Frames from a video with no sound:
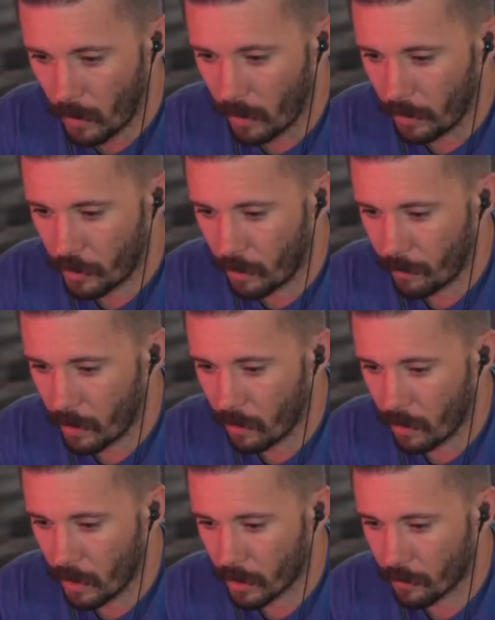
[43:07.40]
Alright, let's jump
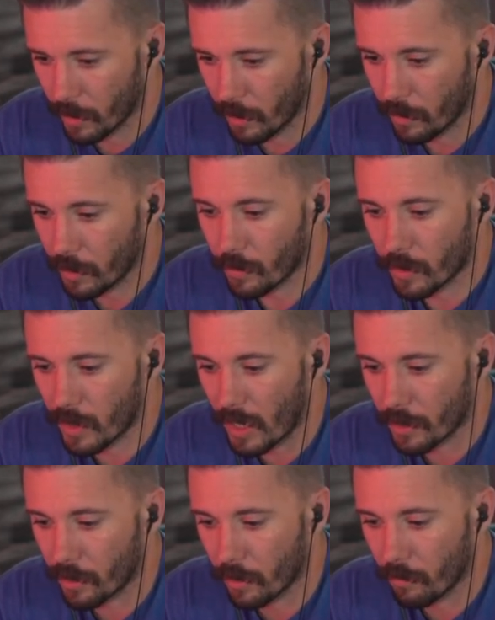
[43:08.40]
into the next one here. This one's
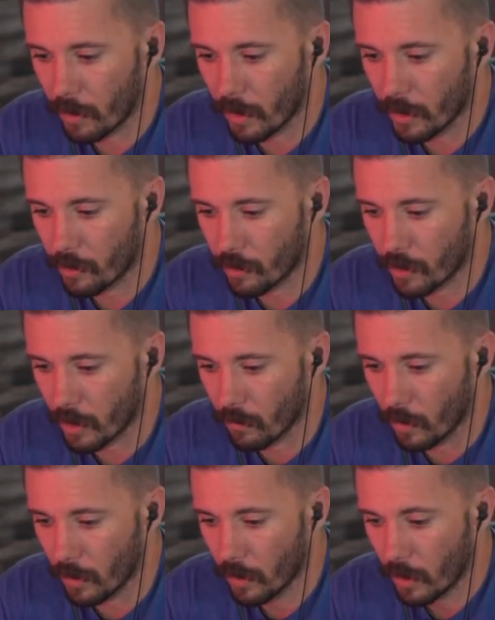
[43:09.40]
actually a really
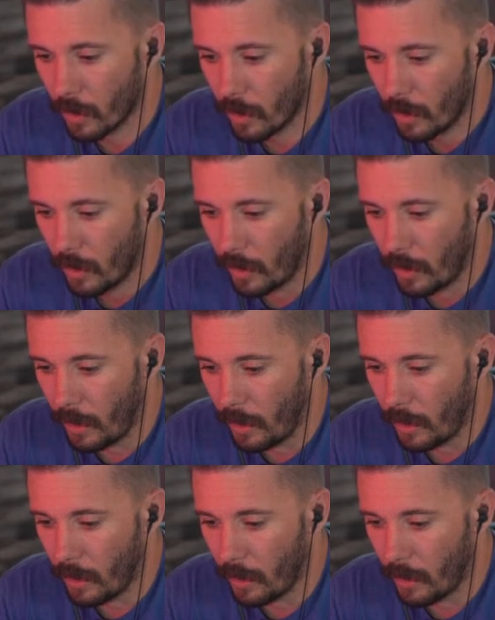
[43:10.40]
interesting one.
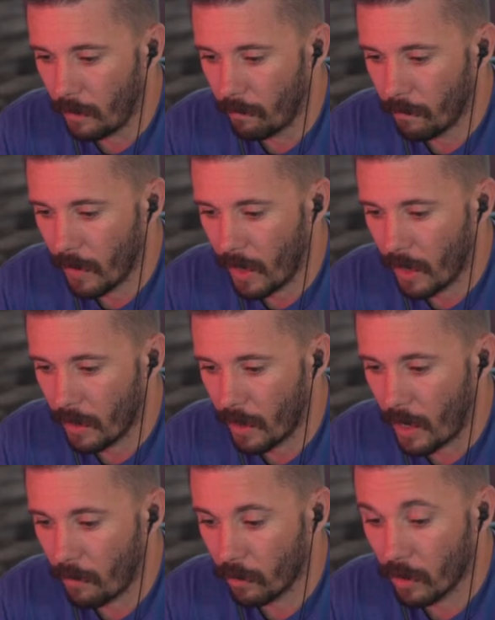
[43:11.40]
And
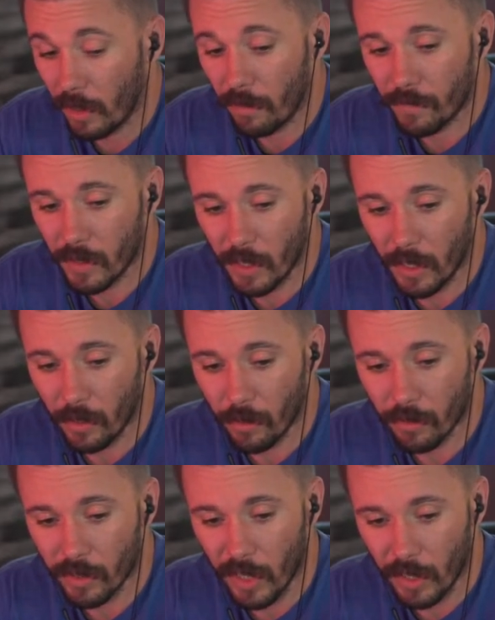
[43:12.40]
I would love to get
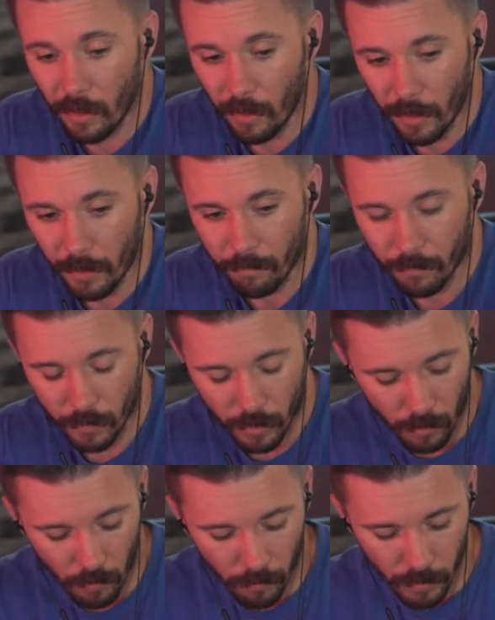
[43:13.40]
your take on it.
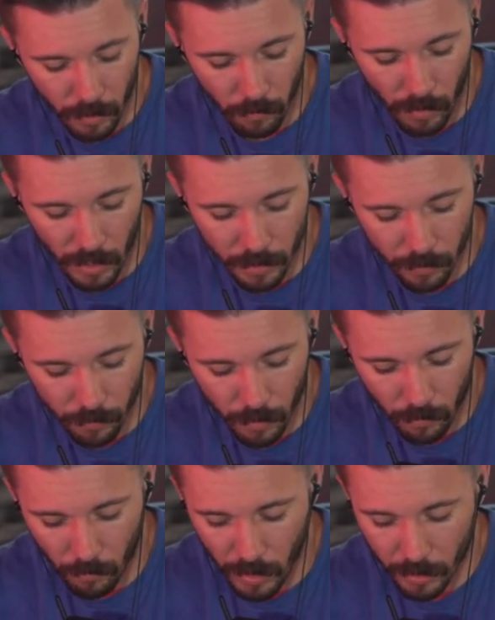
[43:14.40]
So what we're gonna watch is we're
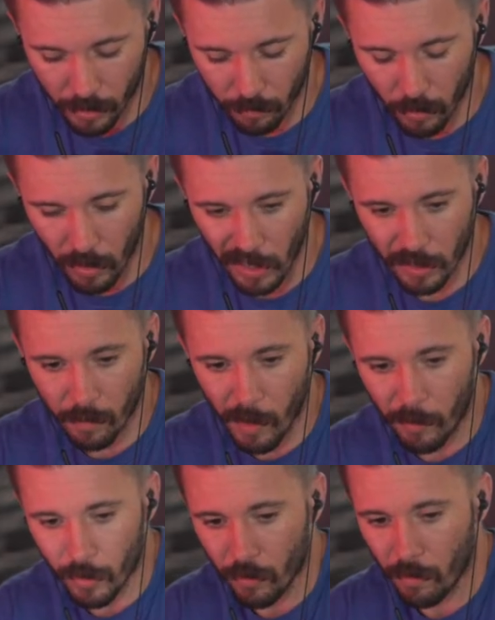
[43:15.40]
gonna watch some Luhansk
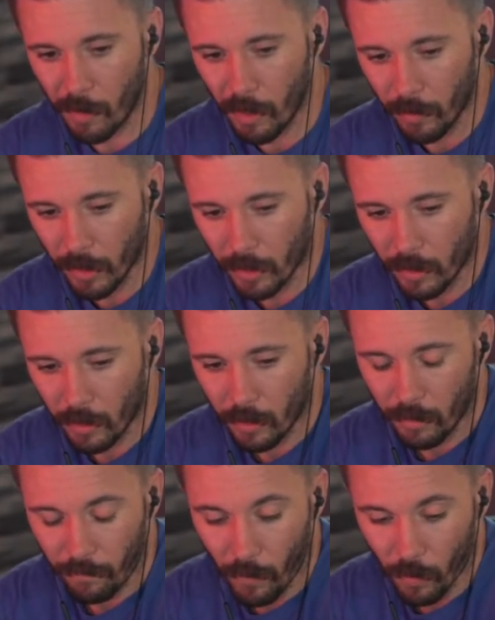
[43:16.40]
People's Republic
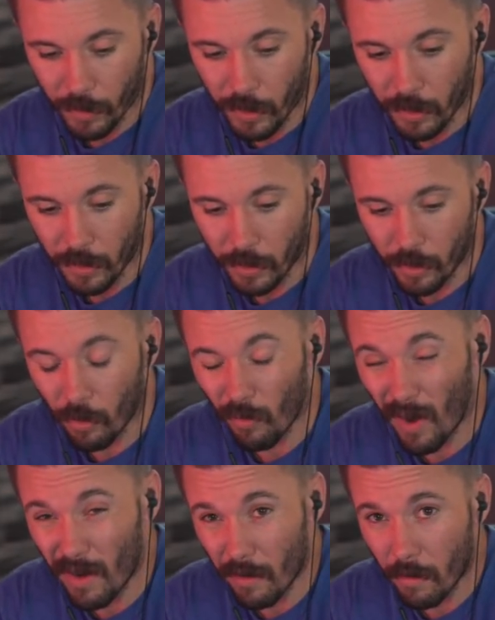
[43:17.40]
forces
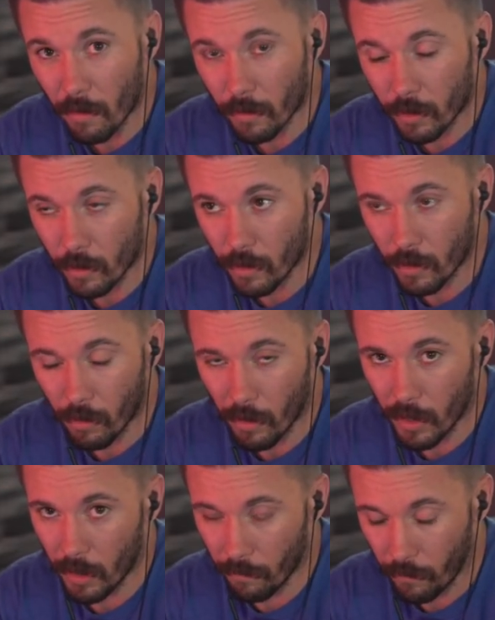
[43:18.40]
surrender to
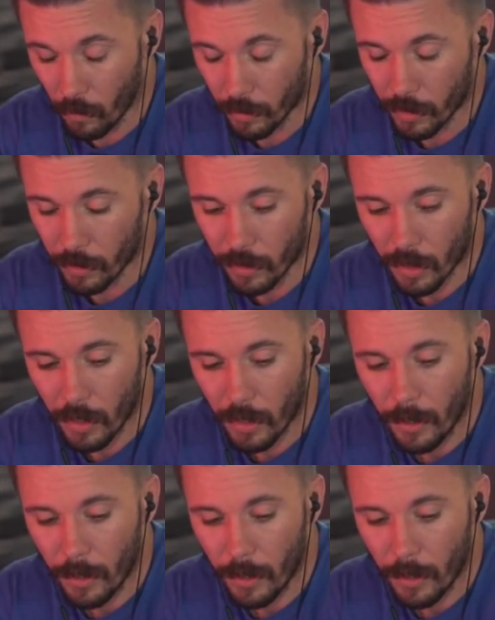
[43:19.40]
Ukrainian forces.